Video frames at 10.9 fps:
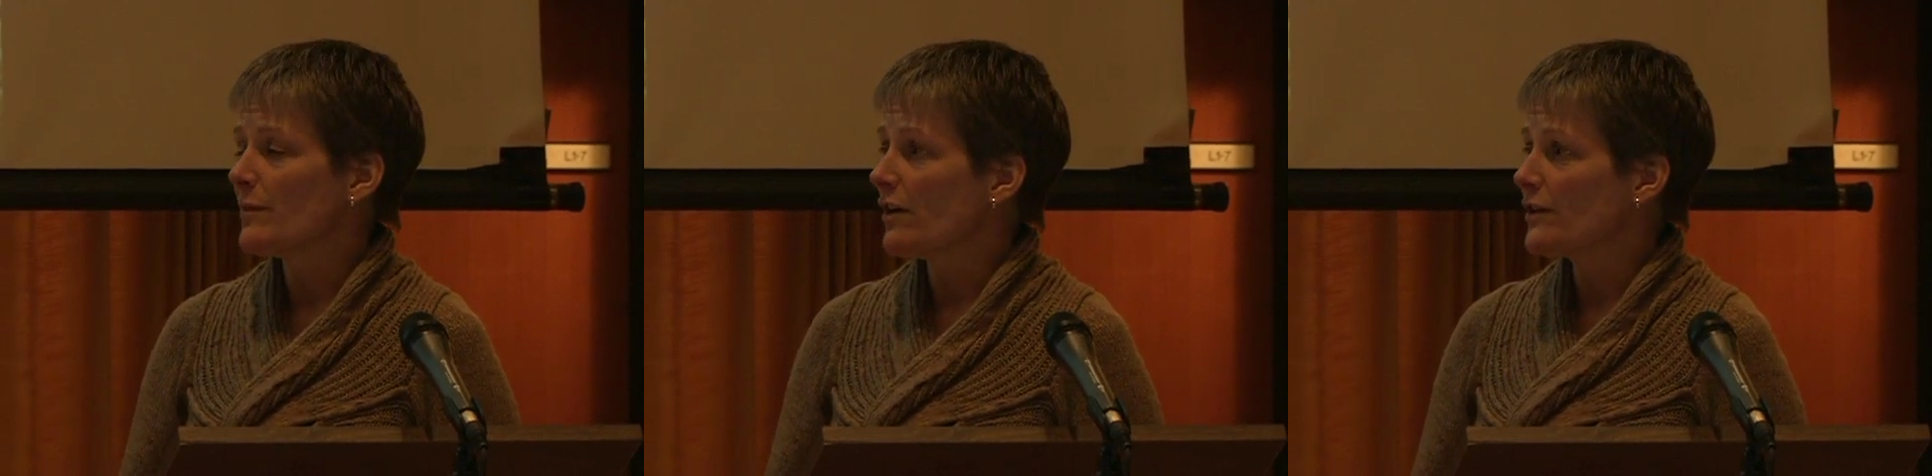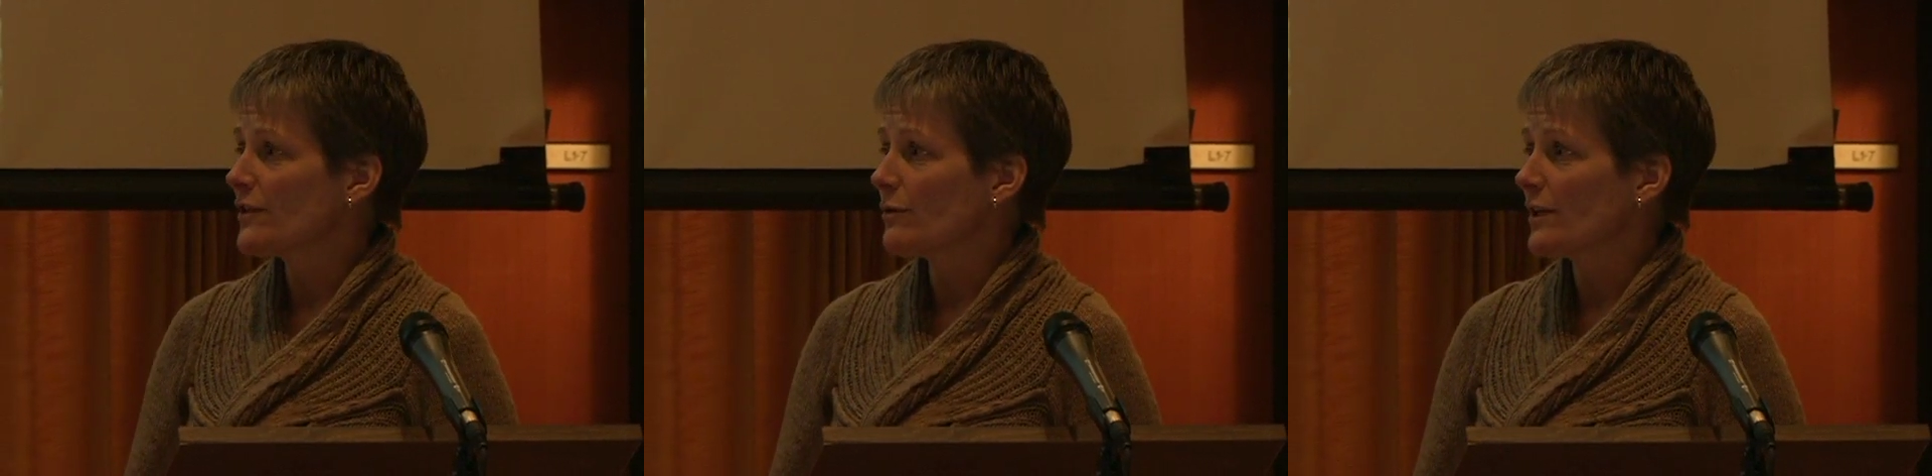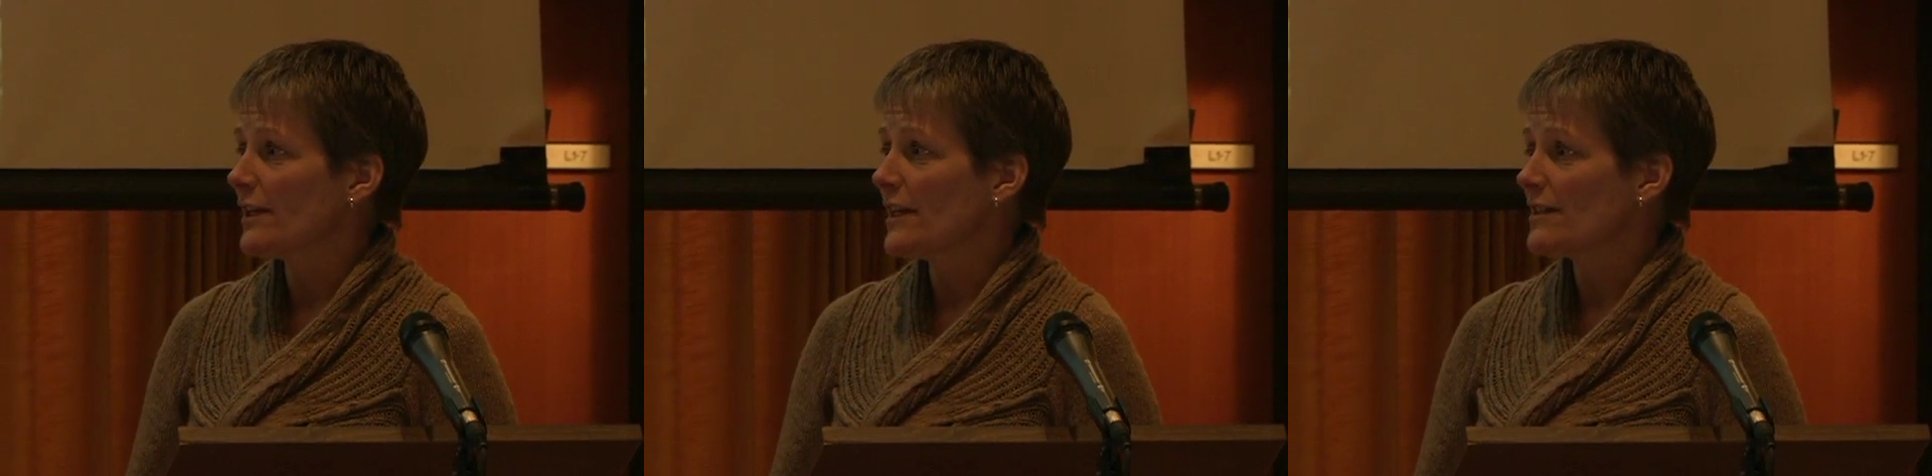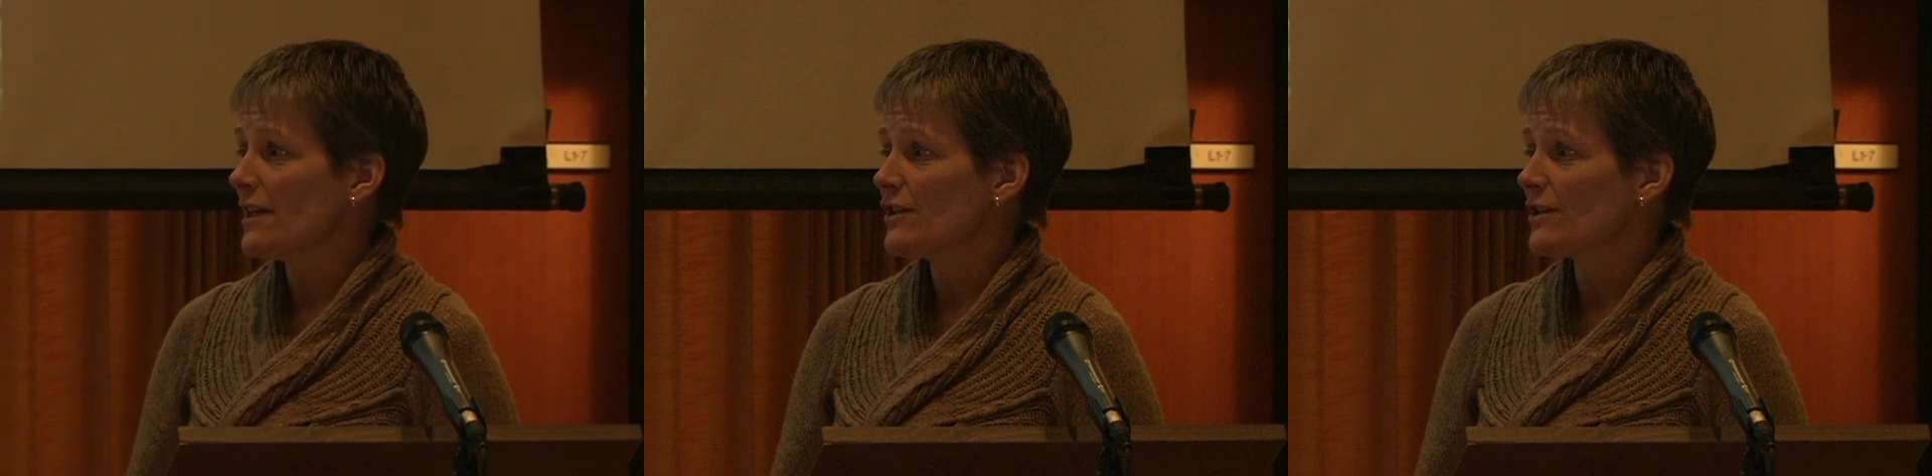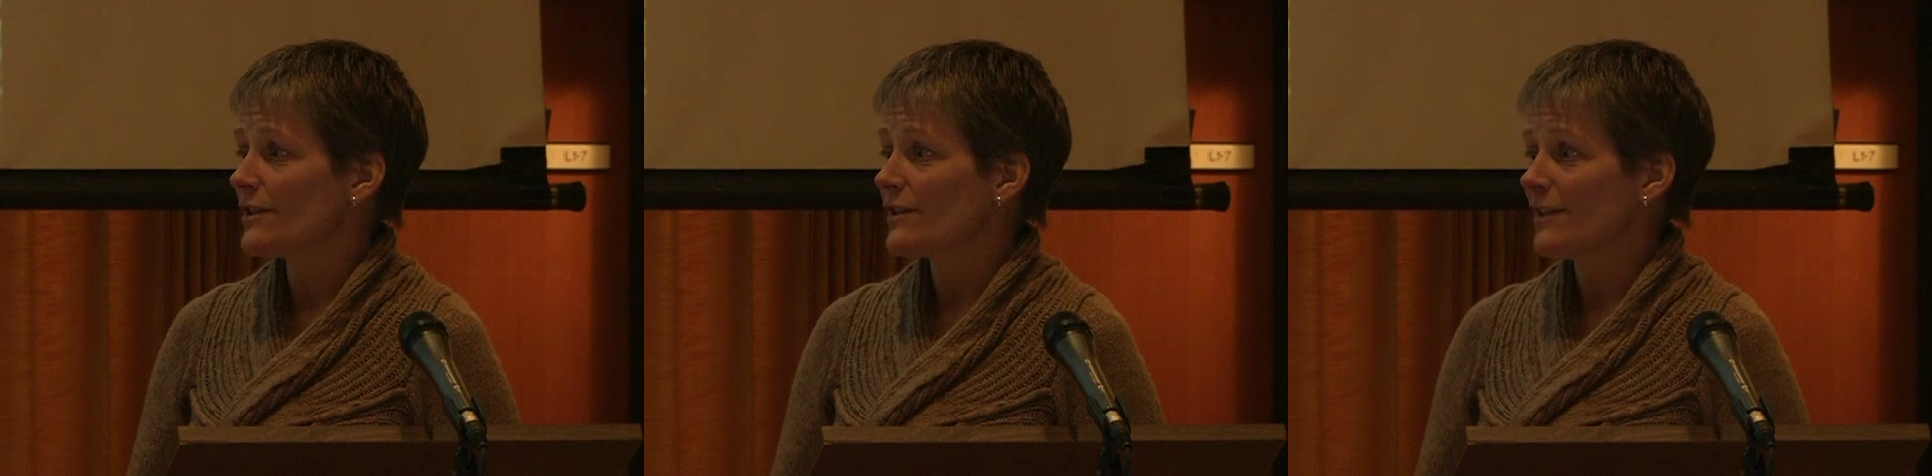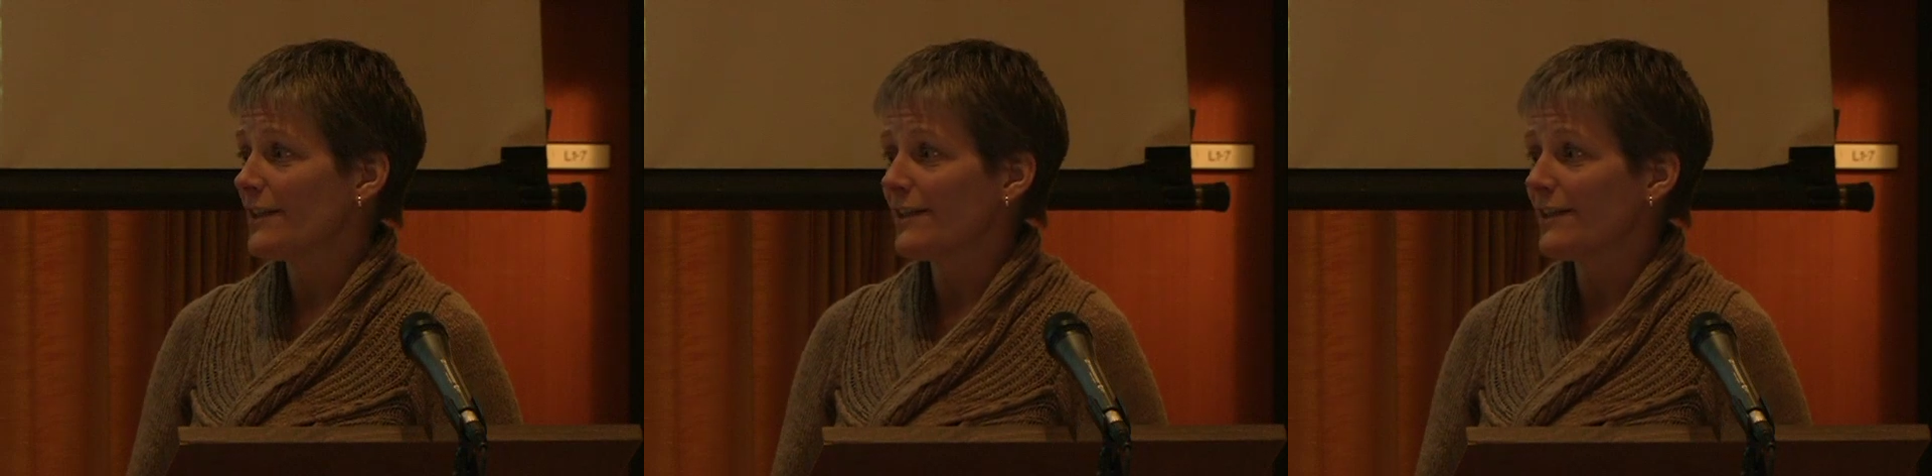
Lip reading: but also organizations,